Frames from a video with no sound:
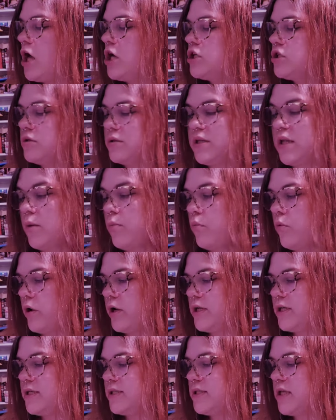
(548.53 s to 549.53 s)
Step
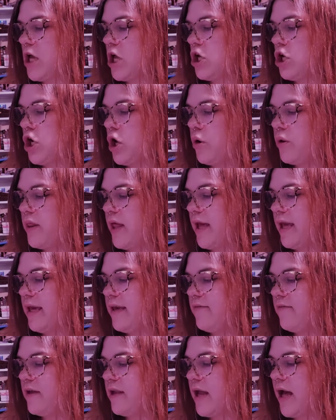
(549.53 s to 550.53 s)
one is, know that
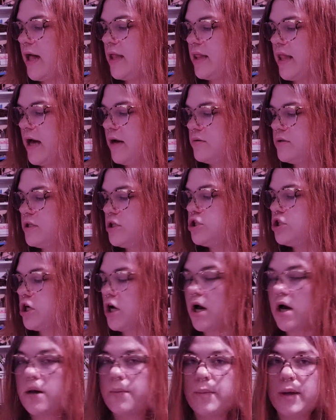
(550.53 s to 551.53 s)
even a lousy
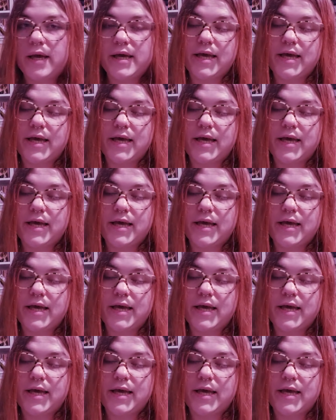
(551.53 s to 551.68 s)
job